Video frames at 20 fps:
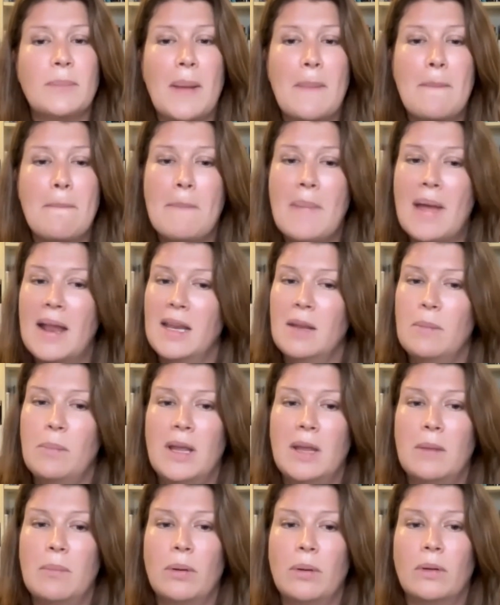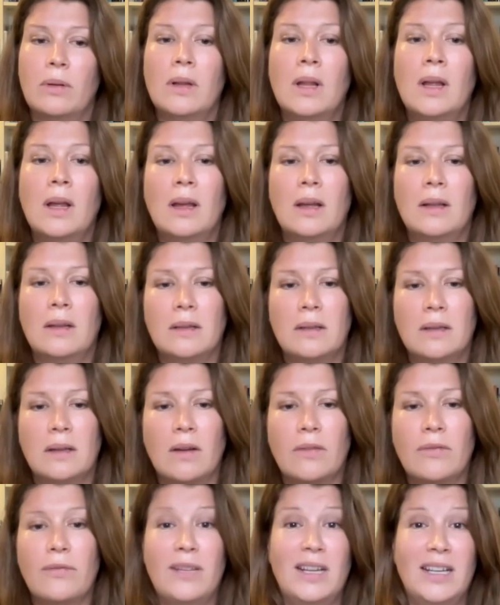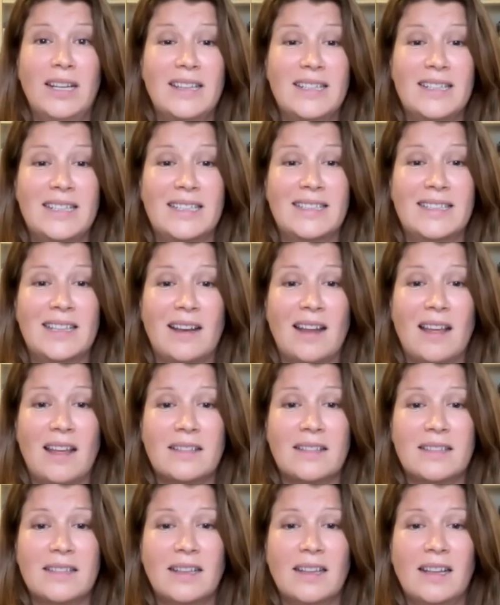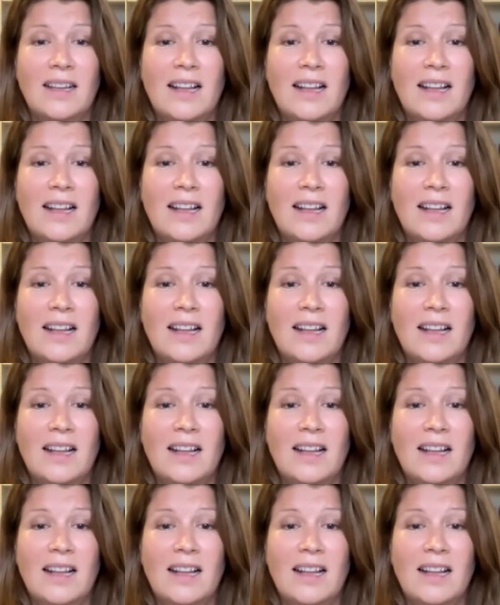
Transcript: meant many people are feeling the disconnect.